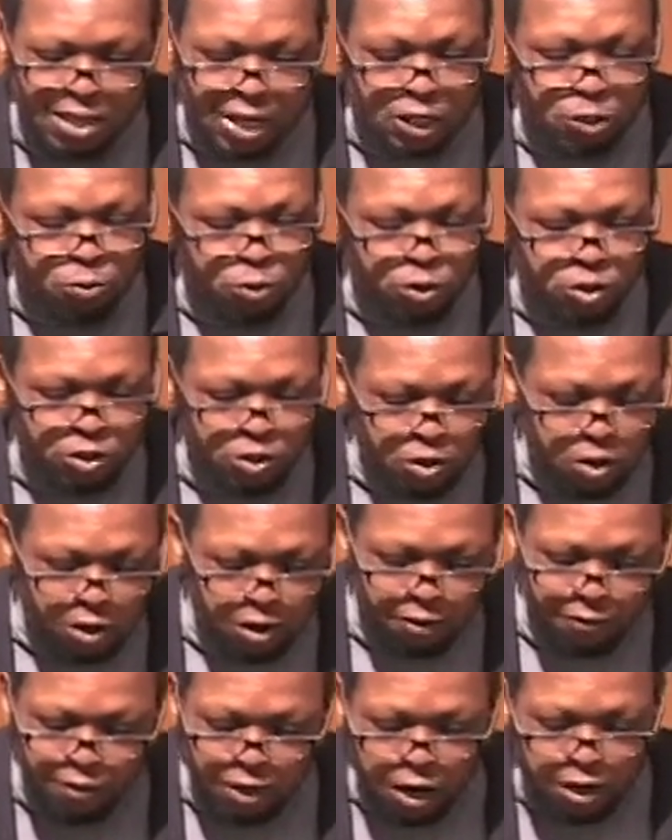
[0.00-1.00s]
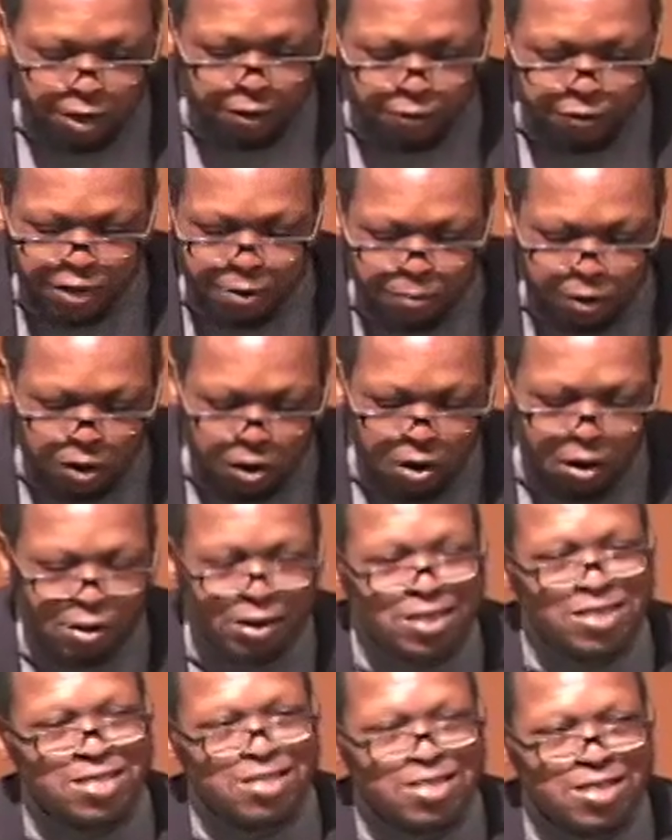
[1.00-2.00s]
sexual assault of younger female
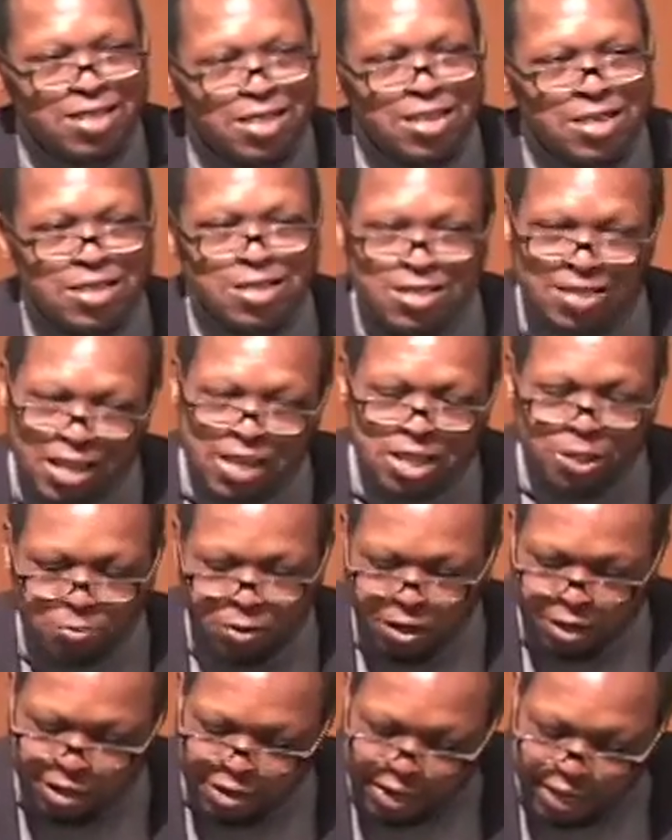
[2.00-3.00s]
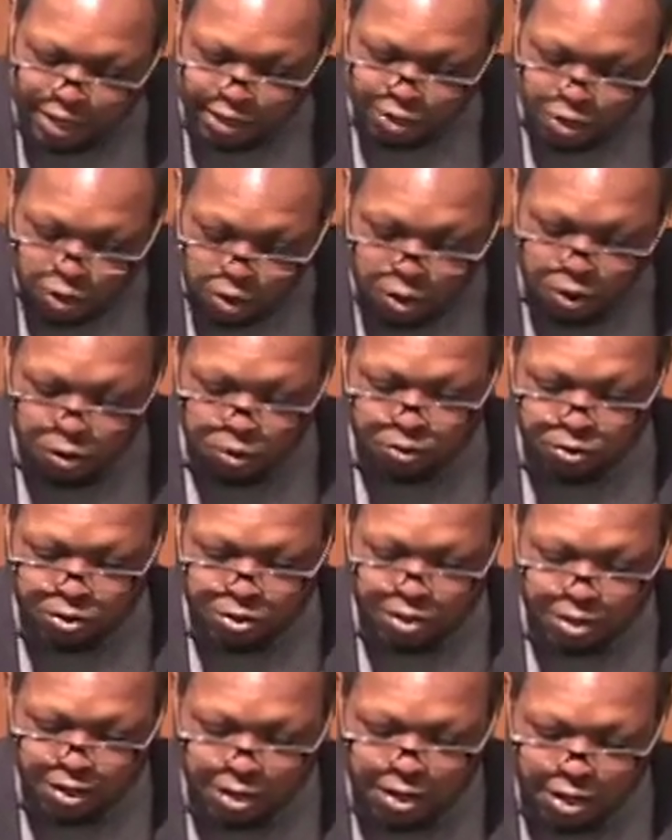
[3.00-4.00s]
artists, sex with underage
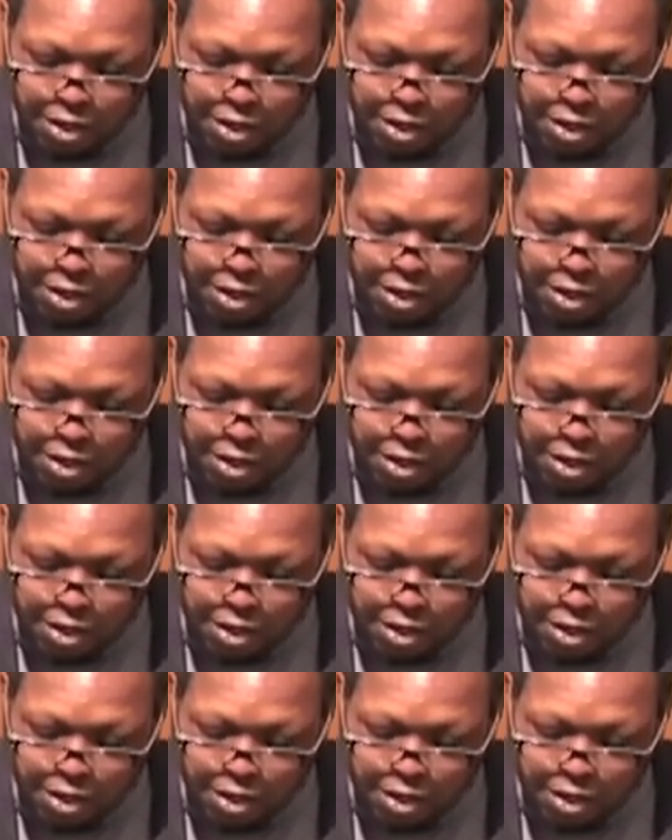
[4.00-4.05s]
girls.